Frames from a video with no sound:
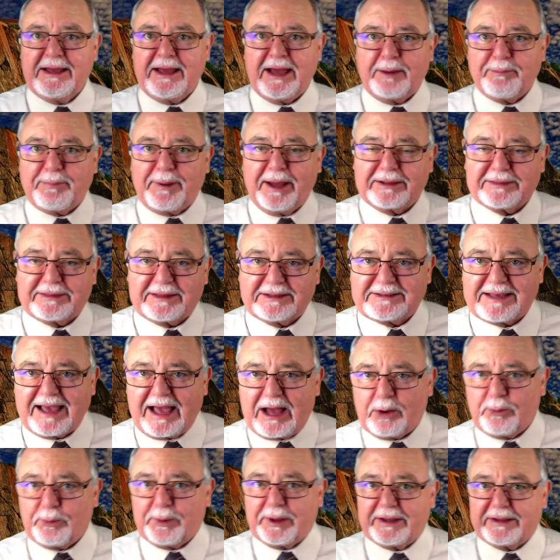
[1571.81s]
about this,
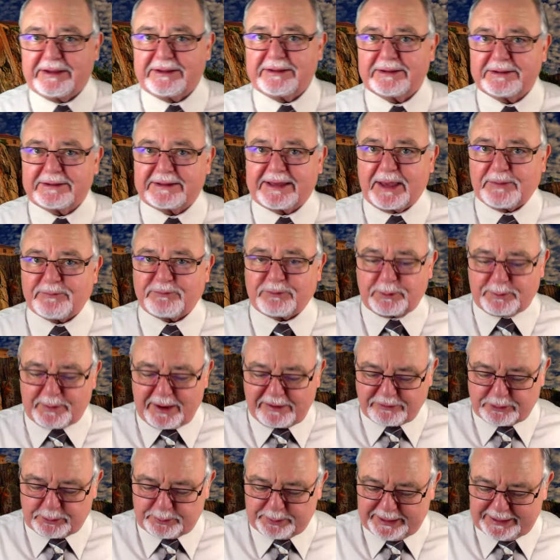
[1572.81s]
how we keep from
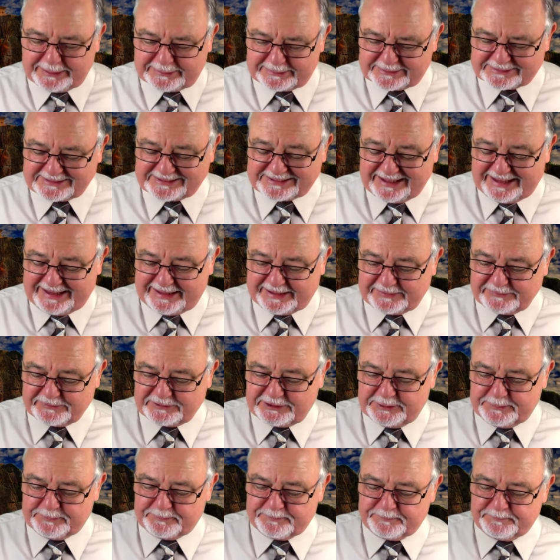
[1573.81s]
ever being
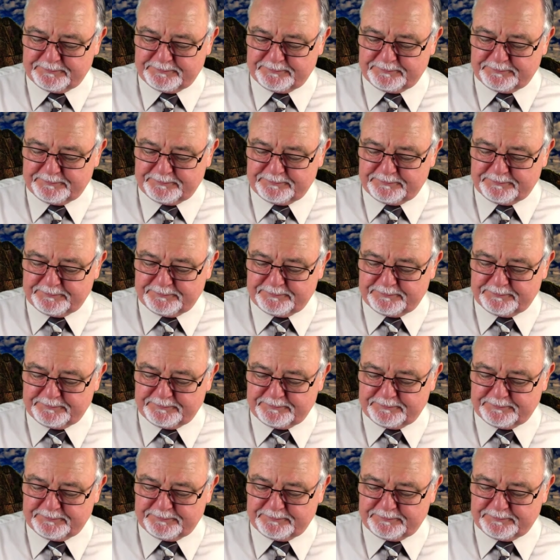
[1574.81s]
deceived.